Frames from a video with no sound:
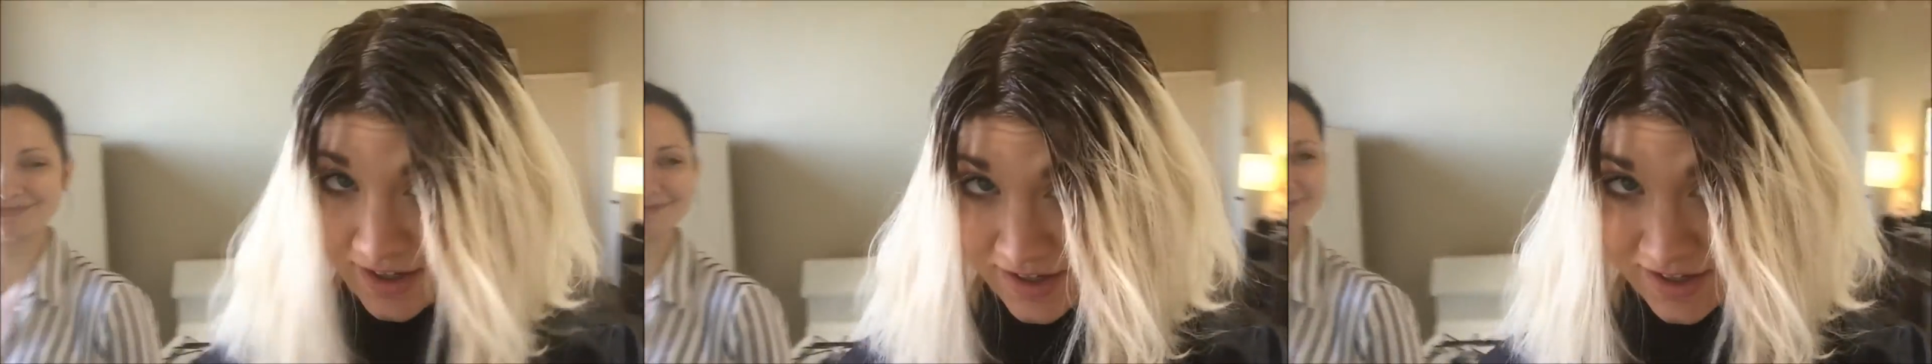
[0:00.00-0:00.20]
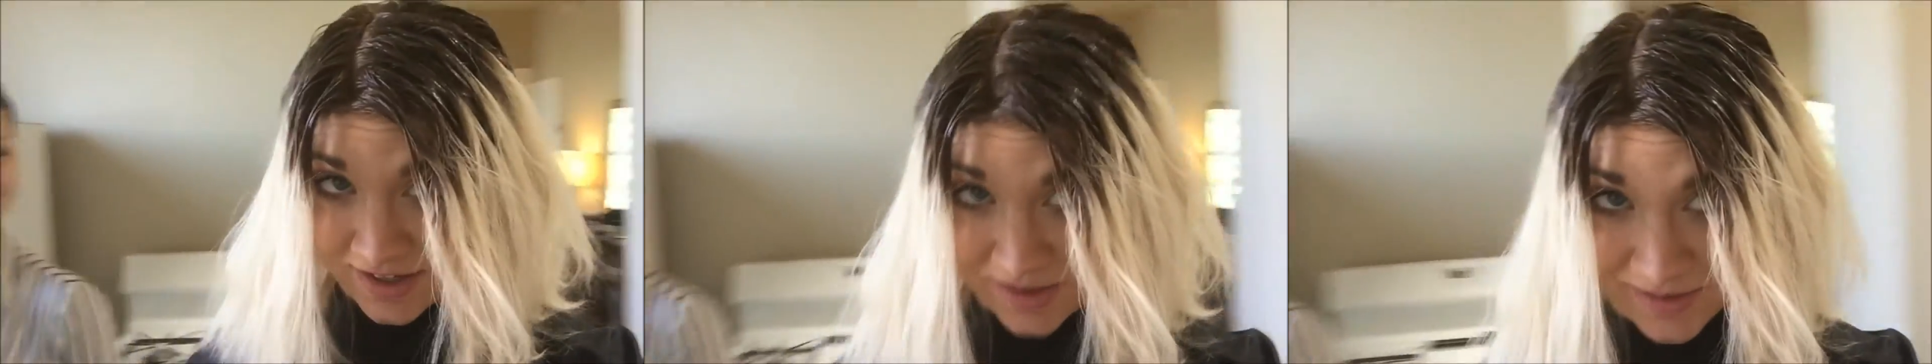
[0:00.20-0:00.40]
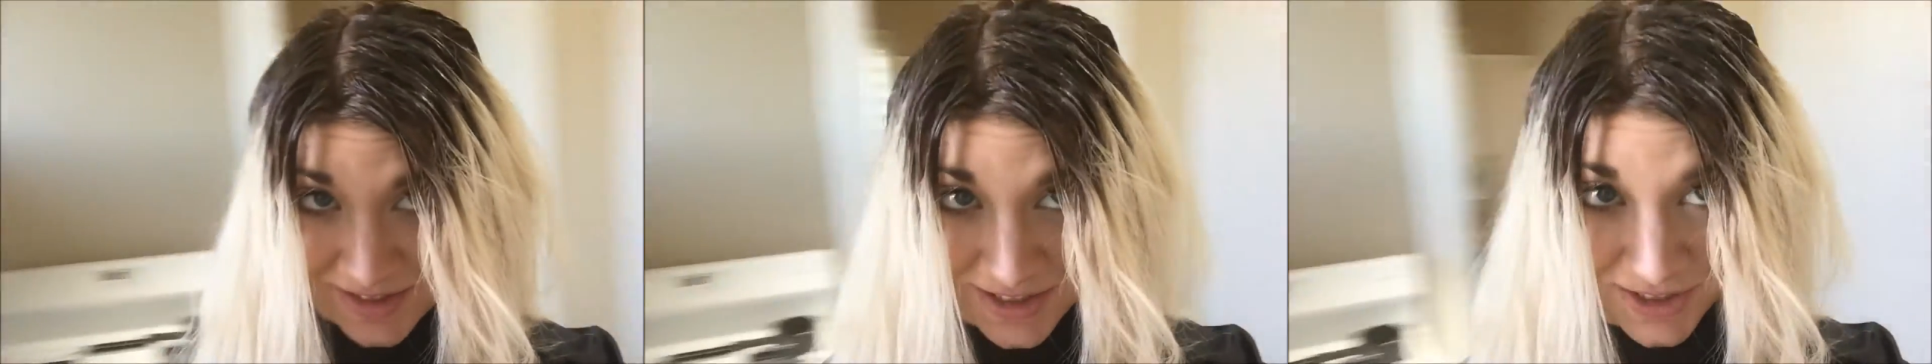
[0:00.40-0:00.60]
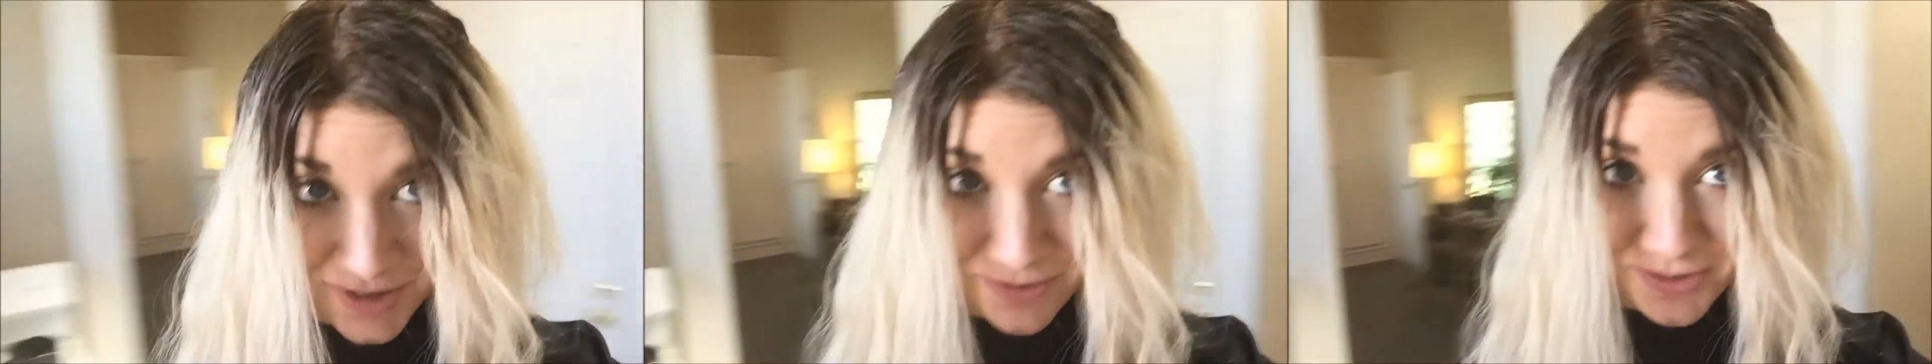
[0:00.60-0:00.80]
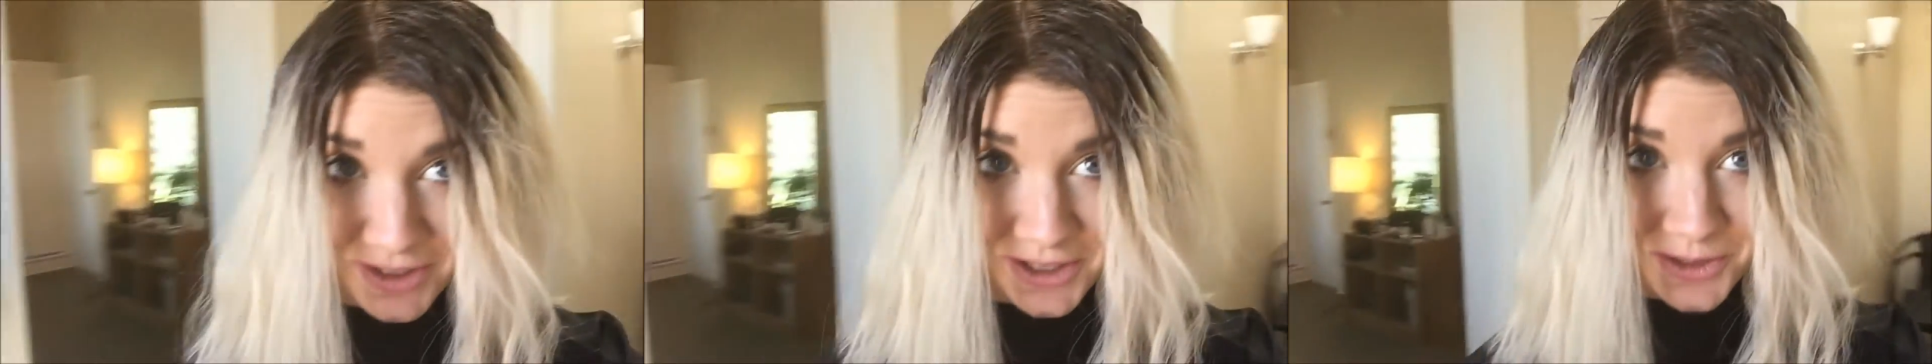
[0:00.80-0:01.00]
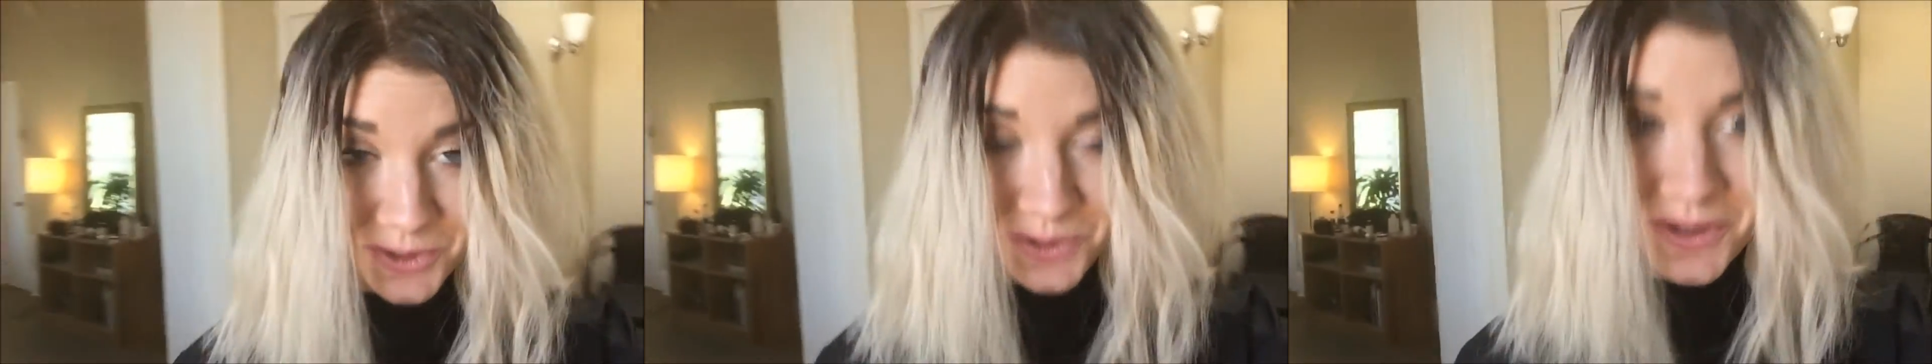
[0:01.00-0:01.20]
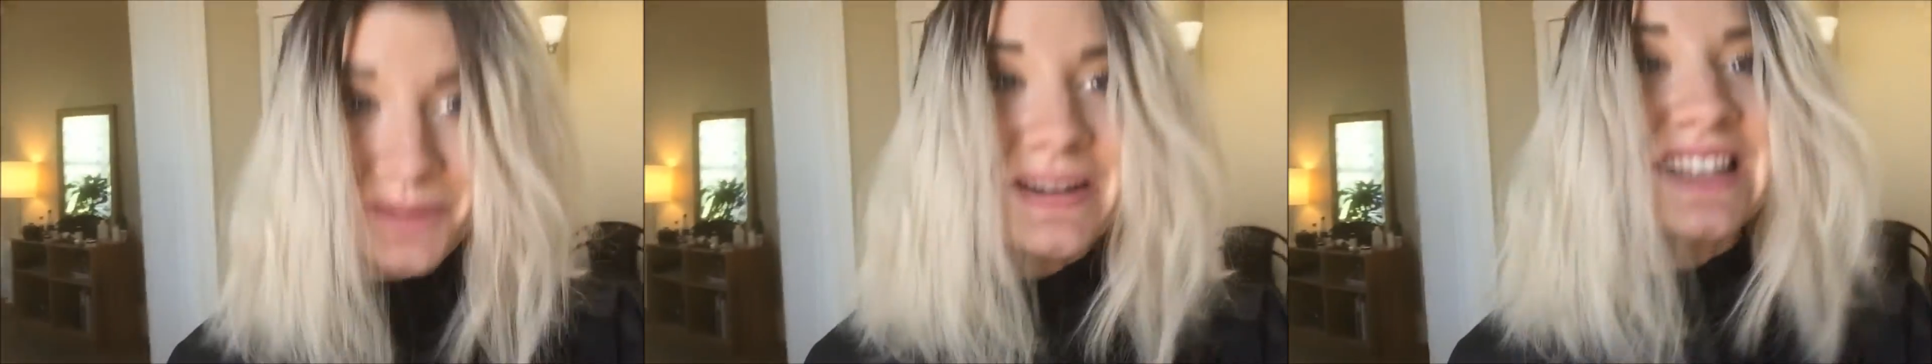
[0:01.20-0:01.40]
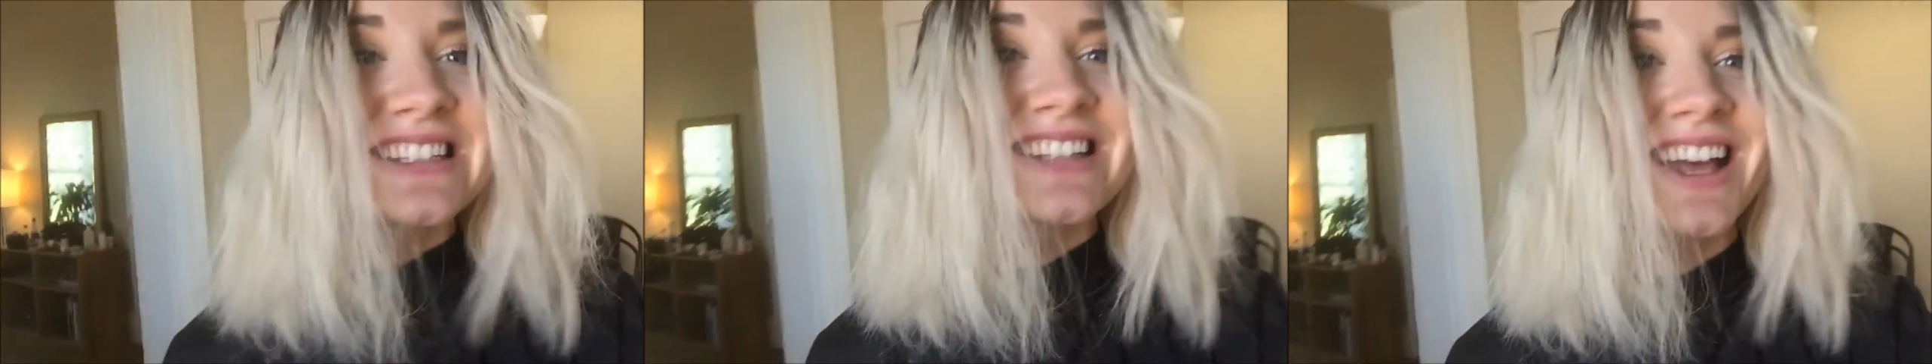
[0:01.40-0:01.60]
Um, it's looking really cool.
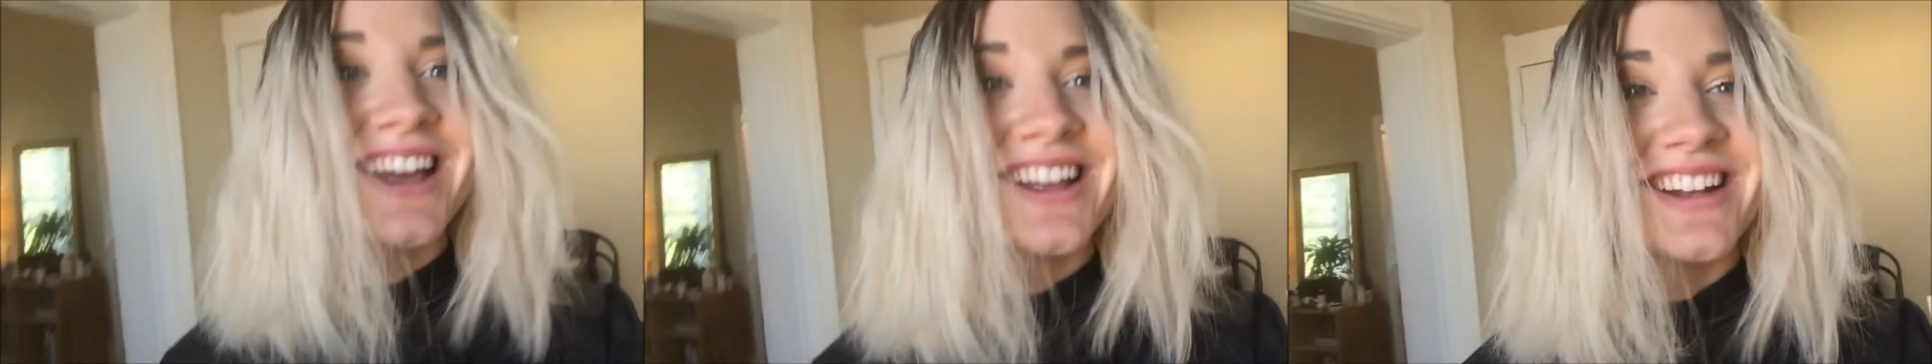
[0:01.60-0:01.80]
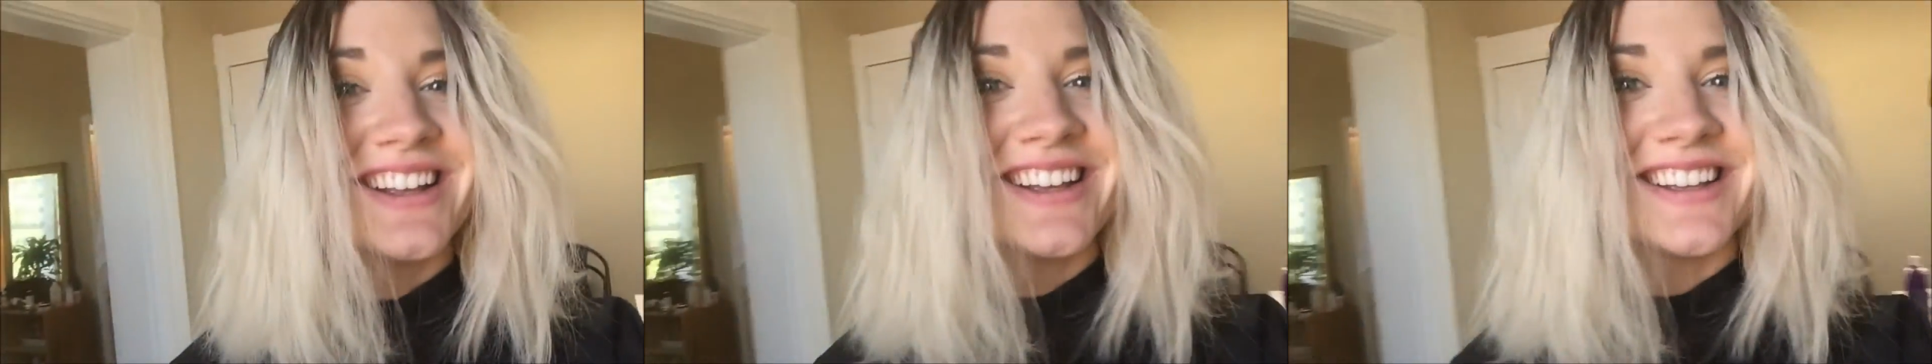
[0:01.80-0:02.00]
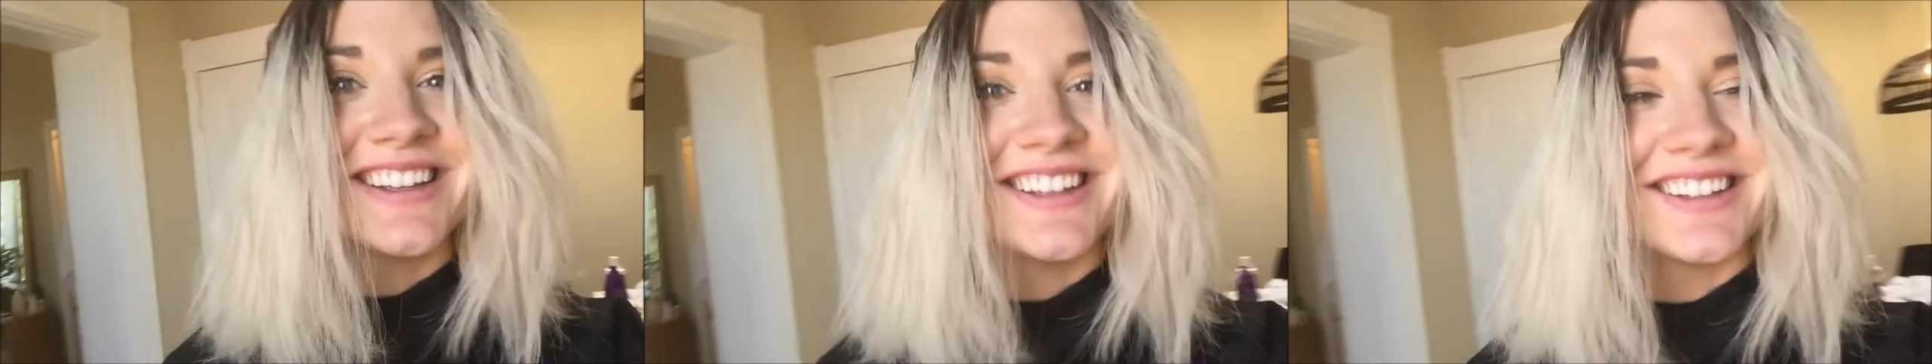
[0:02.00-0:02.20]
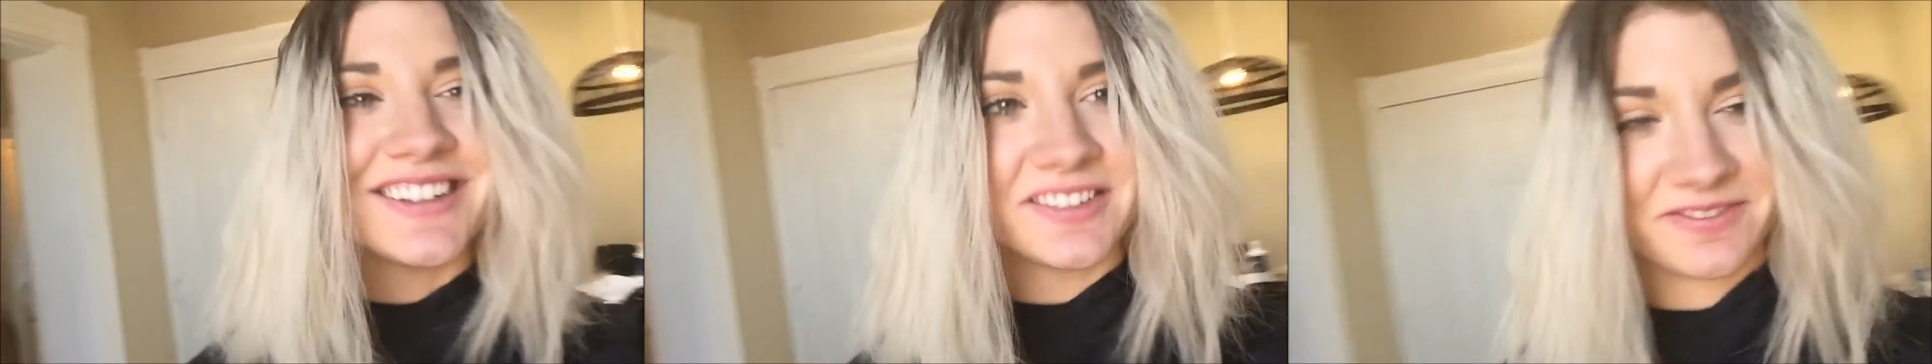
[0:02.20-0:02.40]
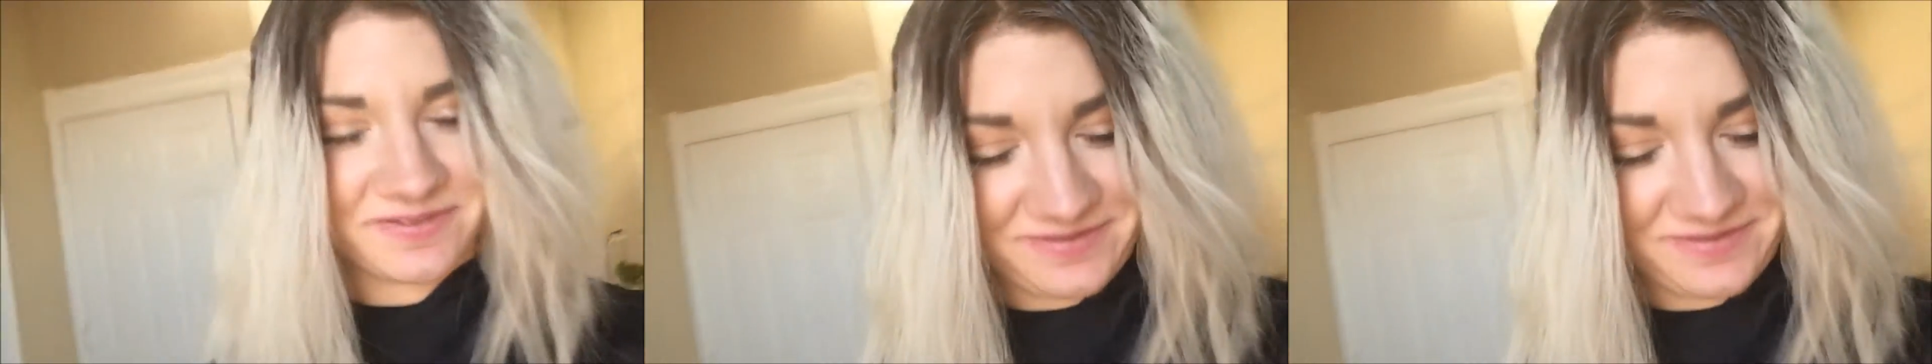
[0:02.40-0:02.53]
I'm excited.